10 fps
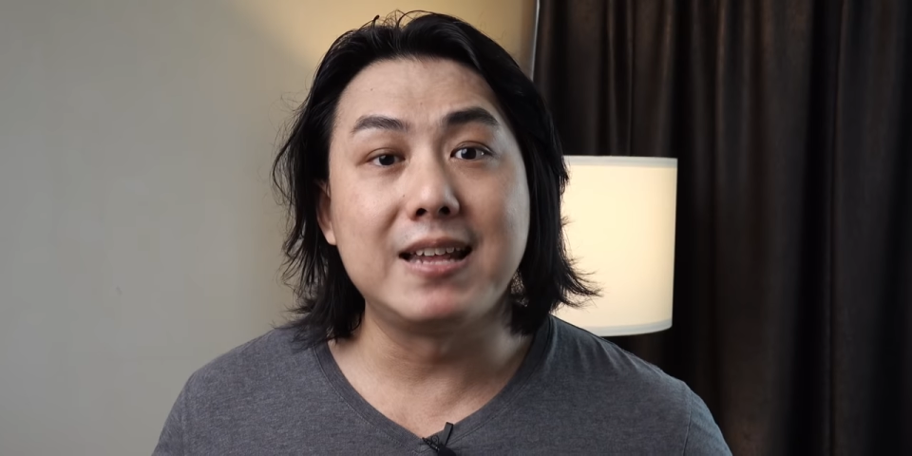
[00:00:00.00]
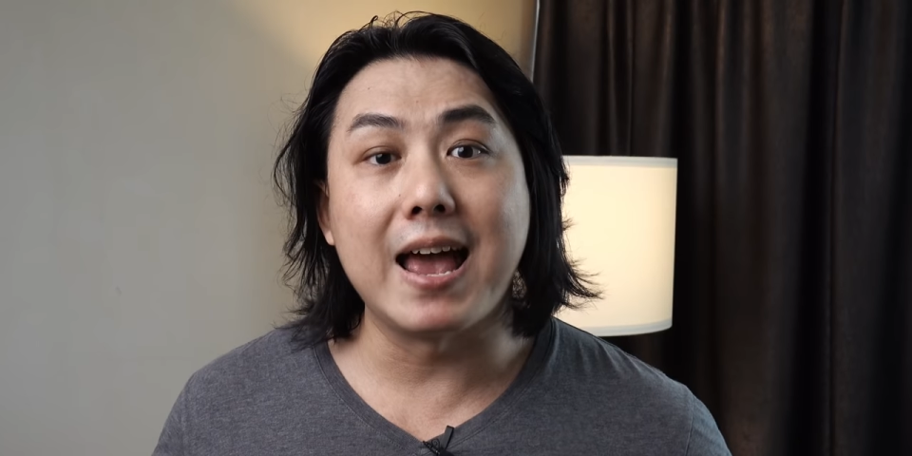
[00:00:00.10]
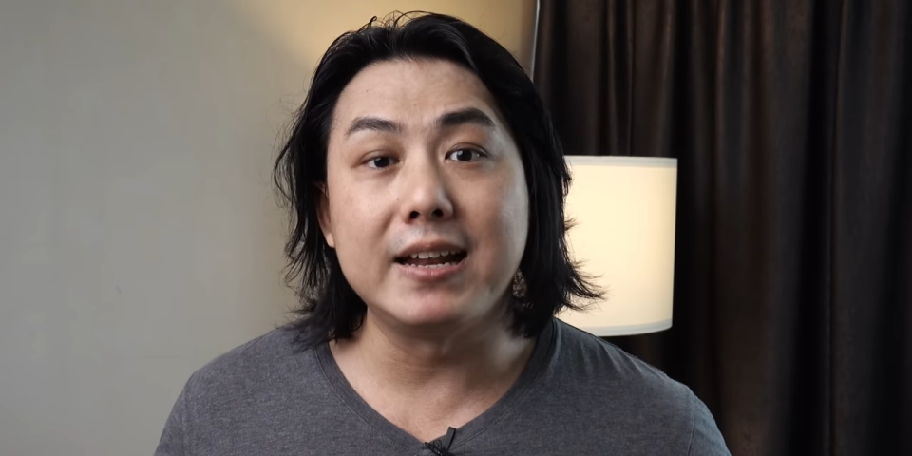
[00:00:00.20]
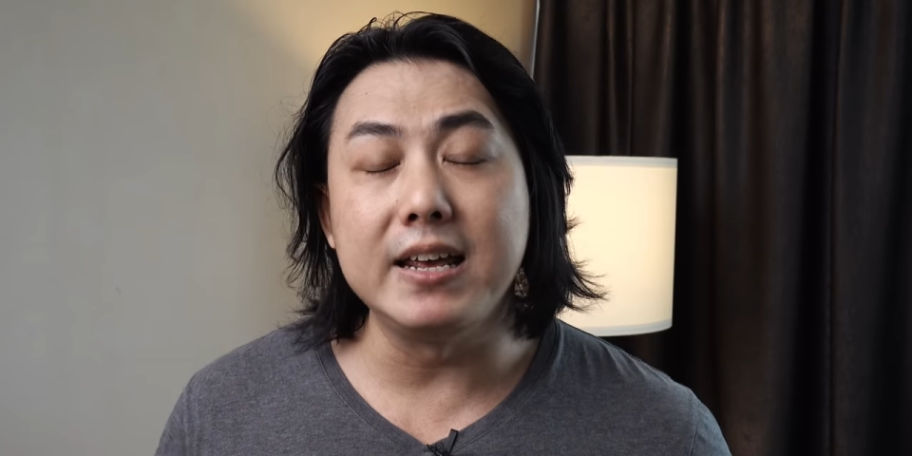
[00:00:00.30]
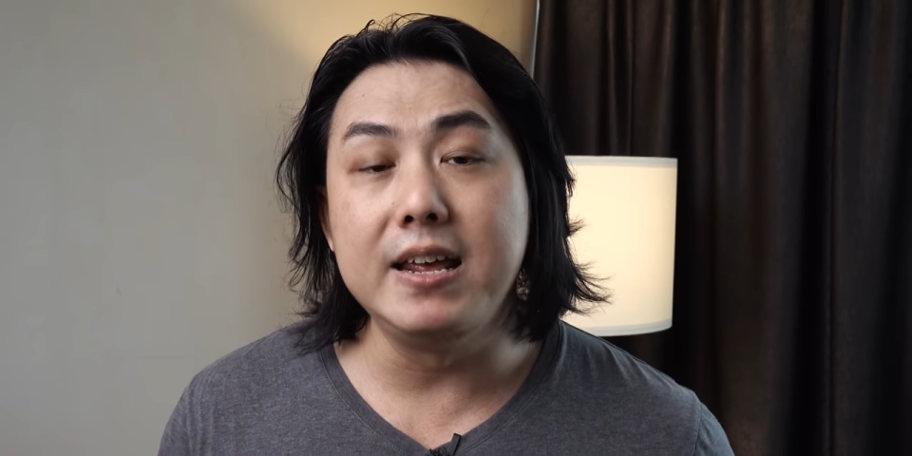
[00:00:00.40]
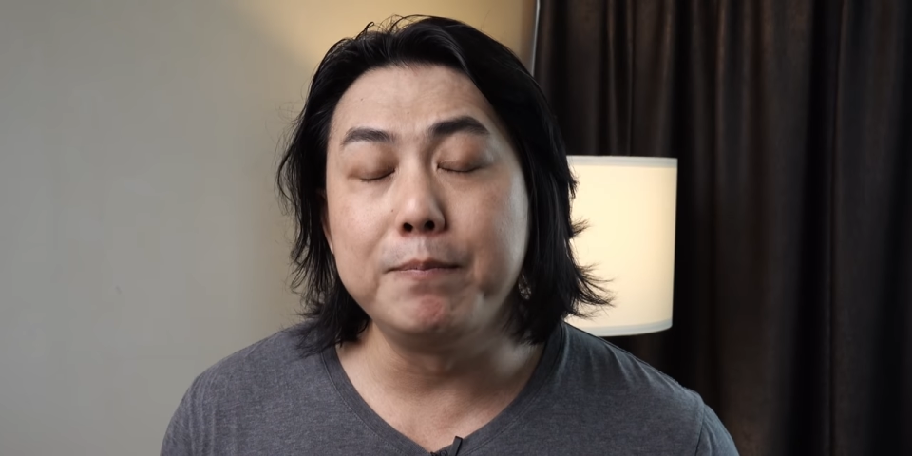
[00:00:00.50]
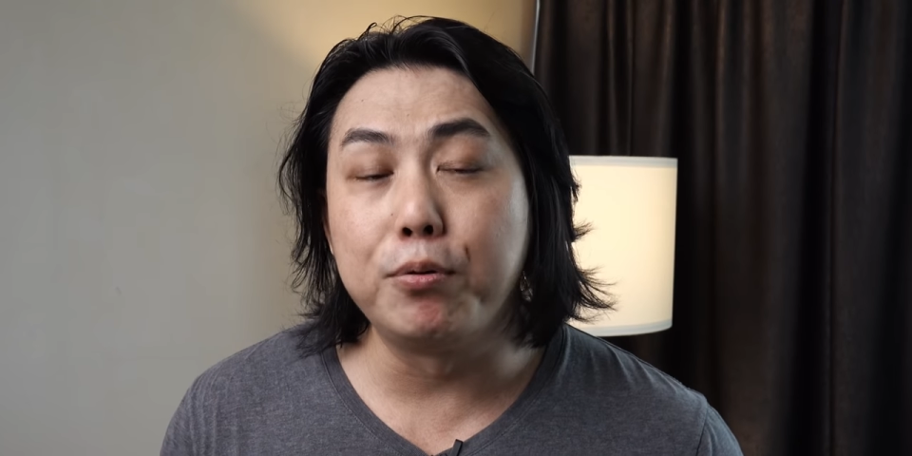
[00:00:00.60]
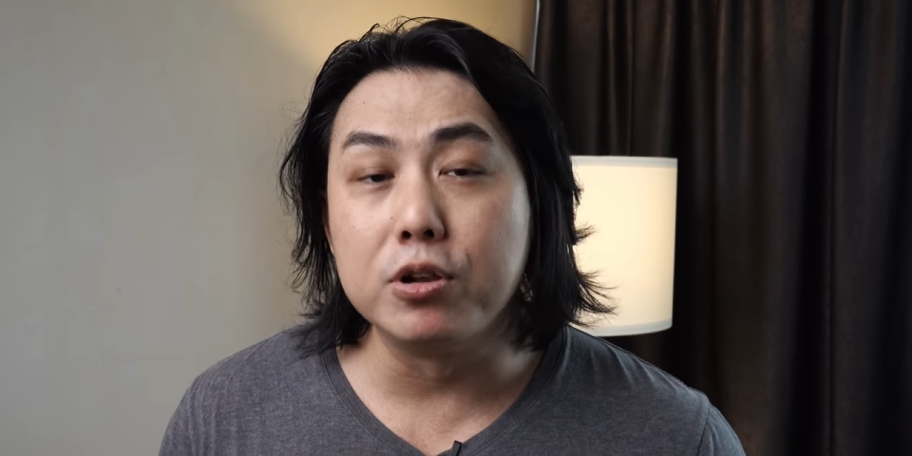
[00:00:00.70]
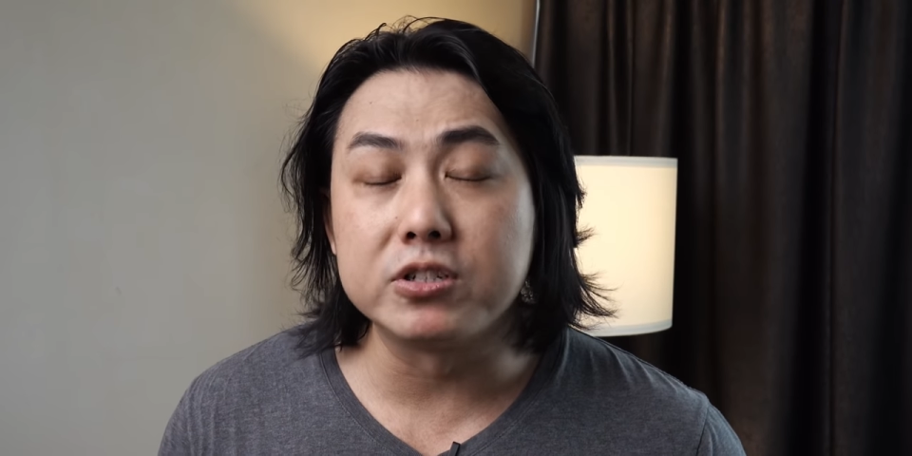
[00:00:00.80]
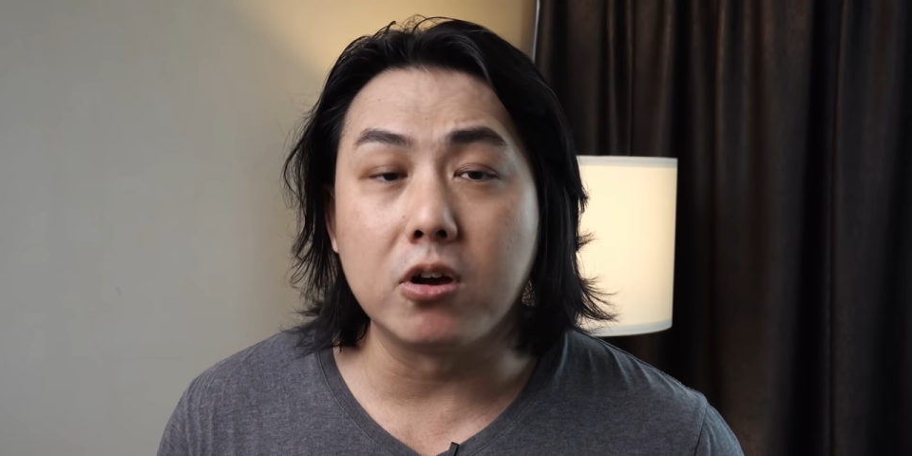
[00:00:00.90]
that
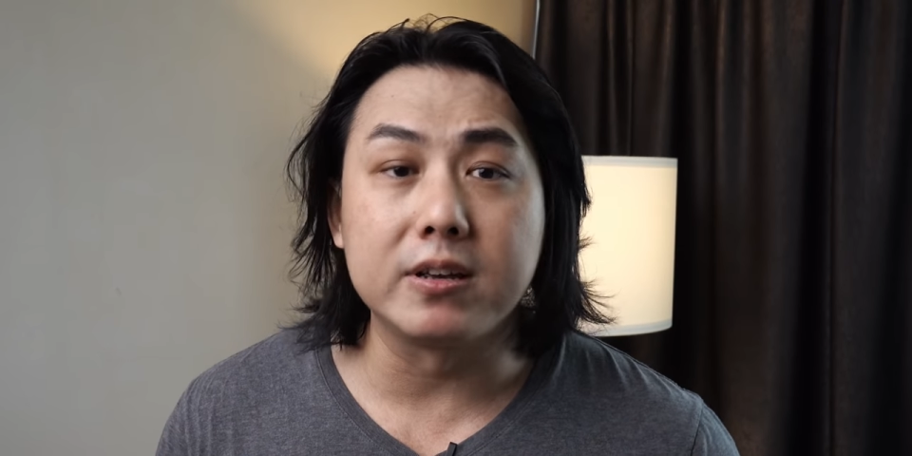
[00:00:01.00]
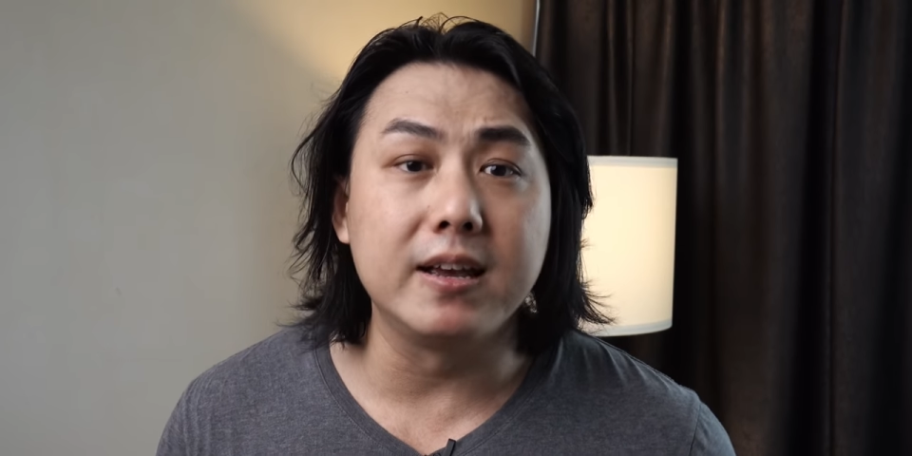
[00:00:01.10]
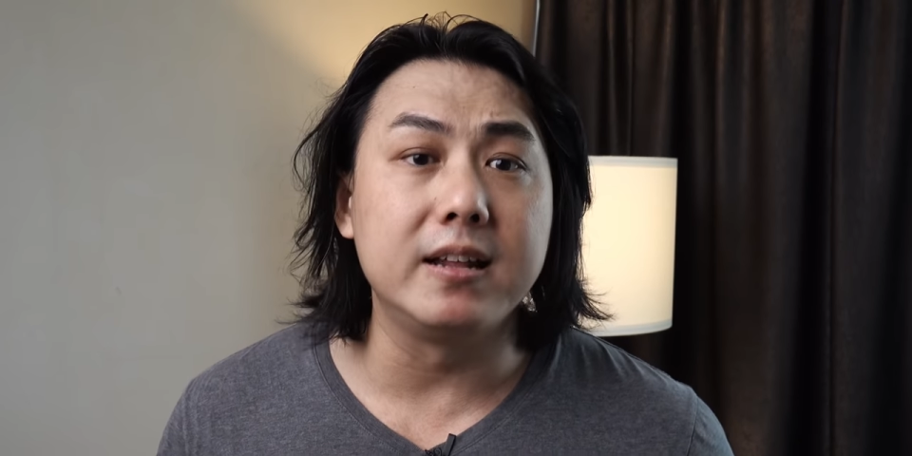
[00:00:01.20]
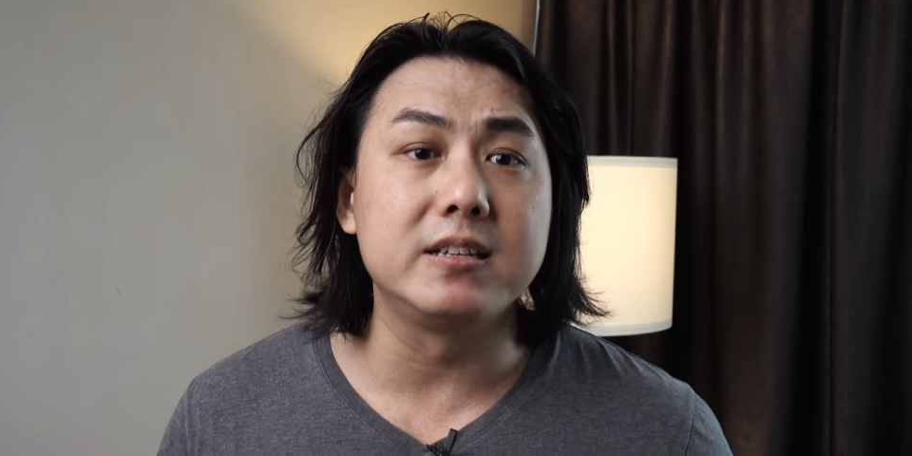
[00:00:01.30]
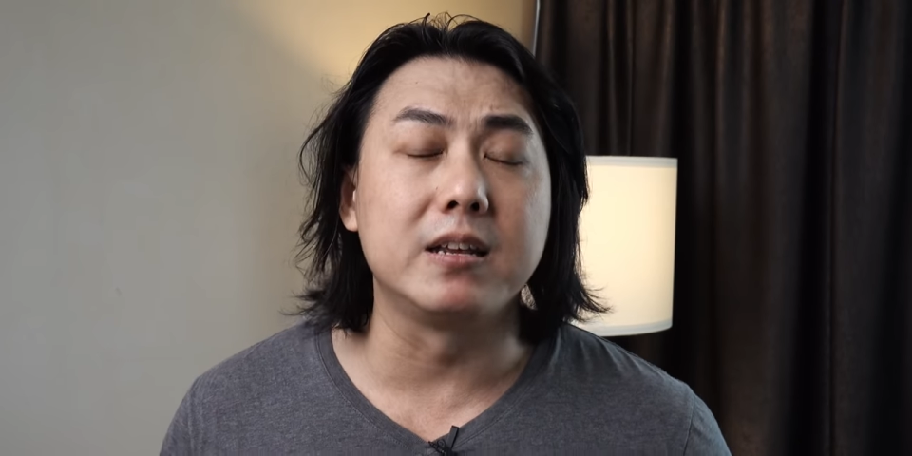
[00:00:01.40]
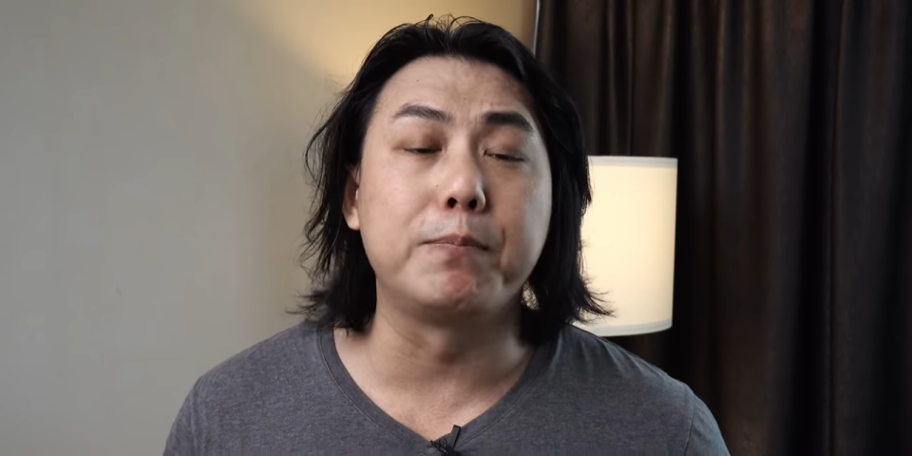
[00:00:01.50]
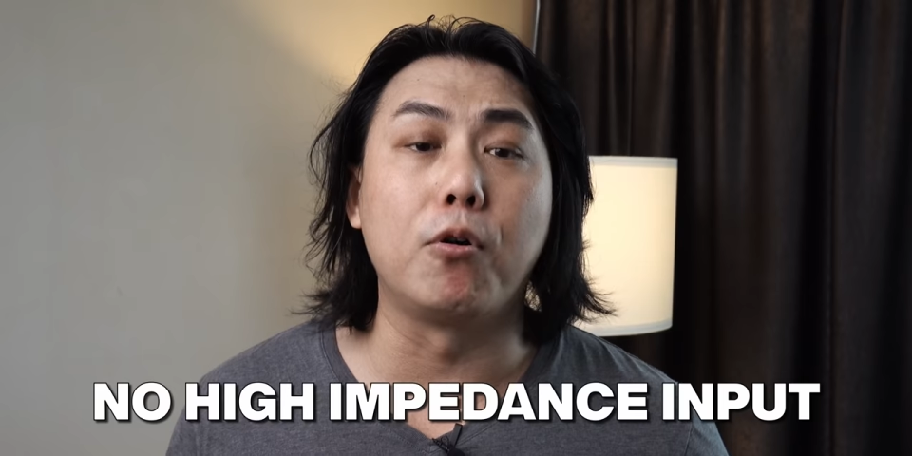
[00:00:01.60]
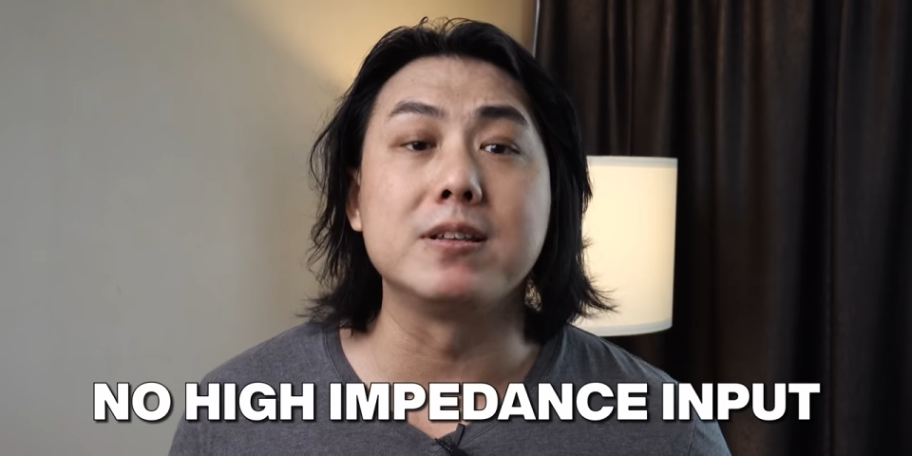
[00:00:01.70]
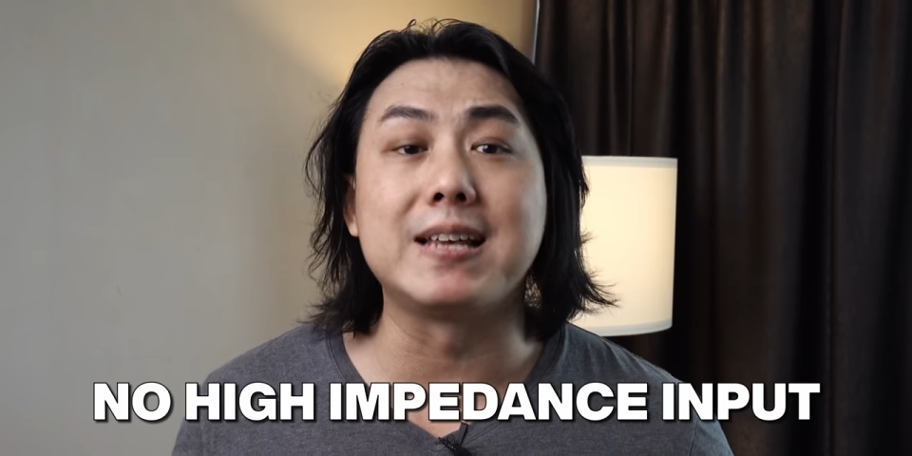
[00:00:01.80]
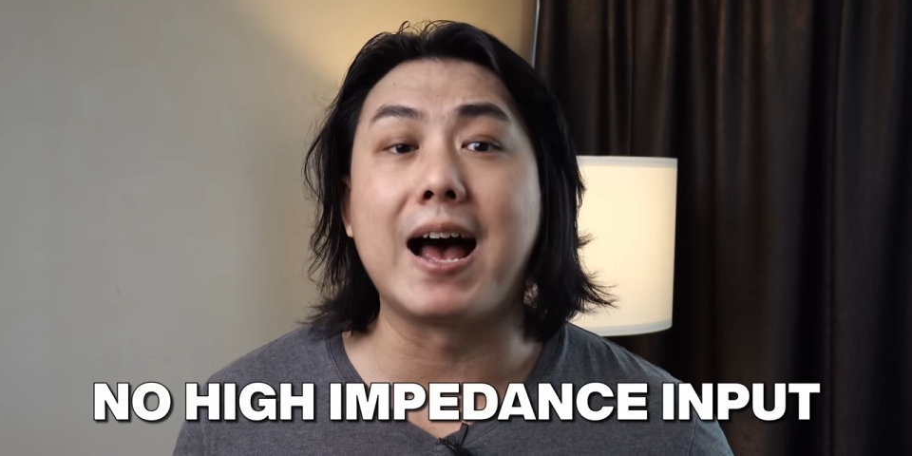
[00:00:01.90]
input socket supports